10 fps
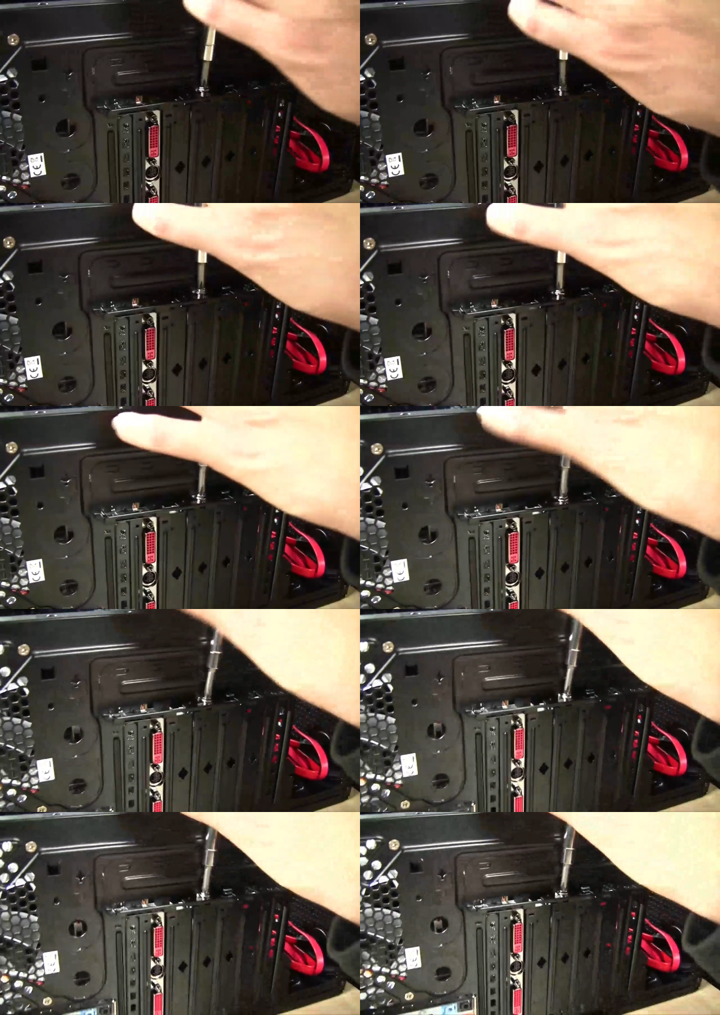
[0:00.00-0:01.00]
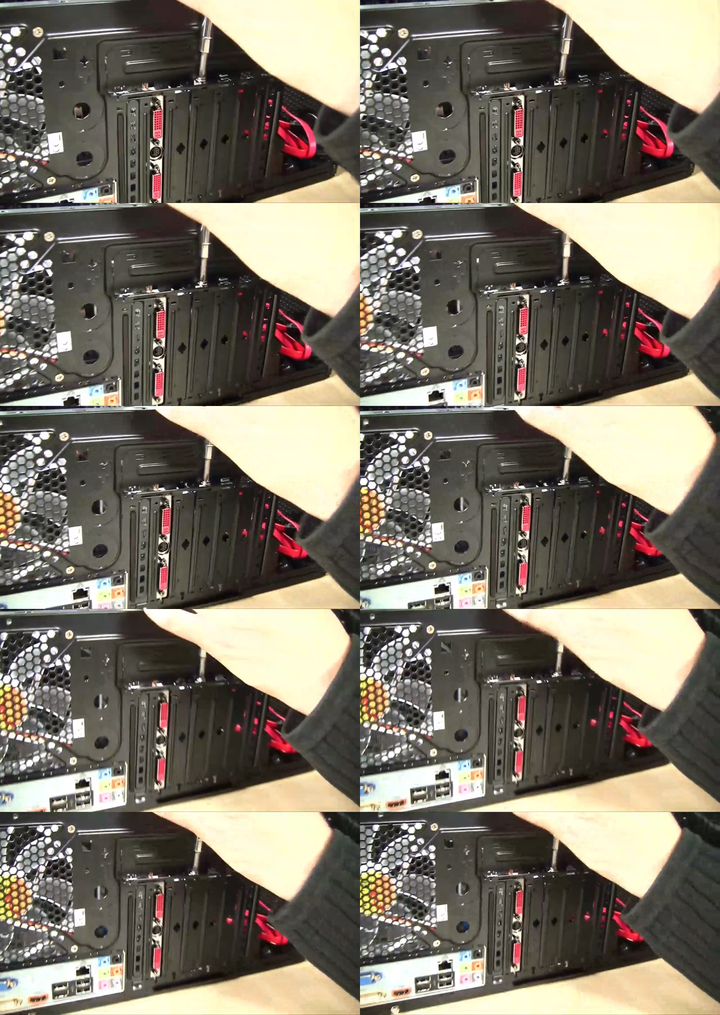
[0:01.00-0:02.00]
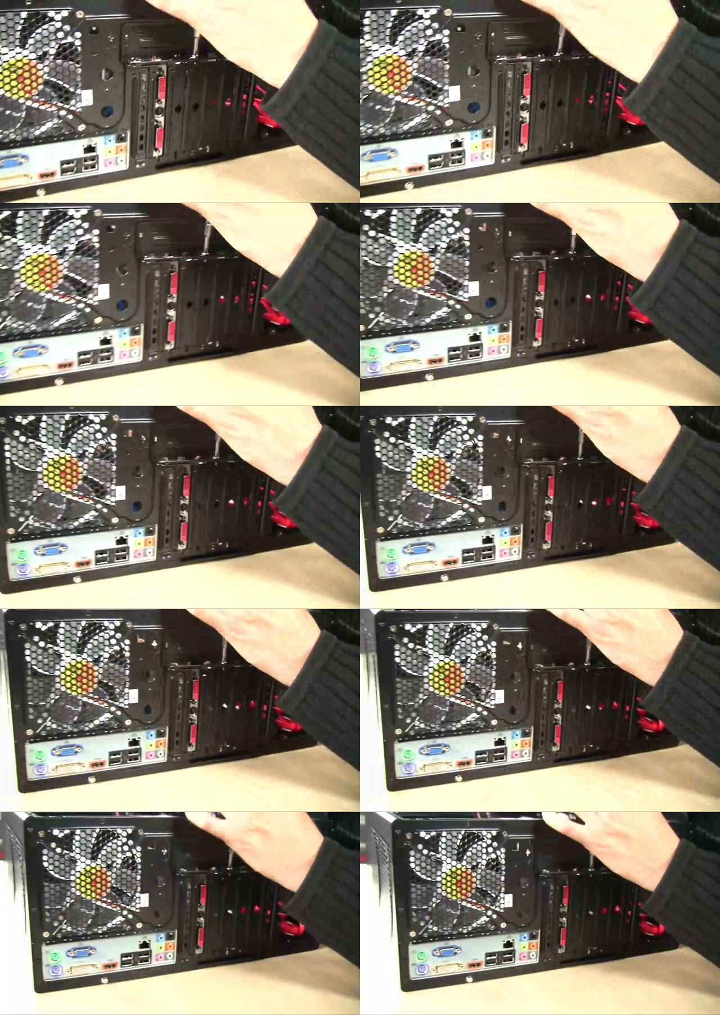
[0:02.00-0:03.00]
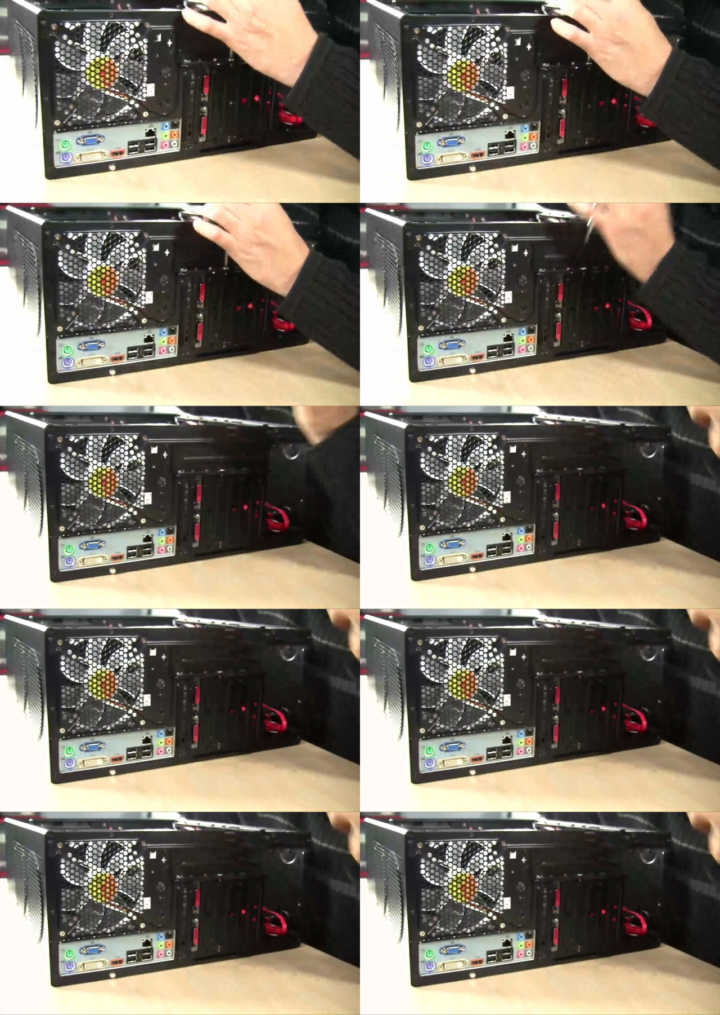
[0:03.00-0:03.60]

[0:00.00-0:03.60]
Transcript: (no speaker visible)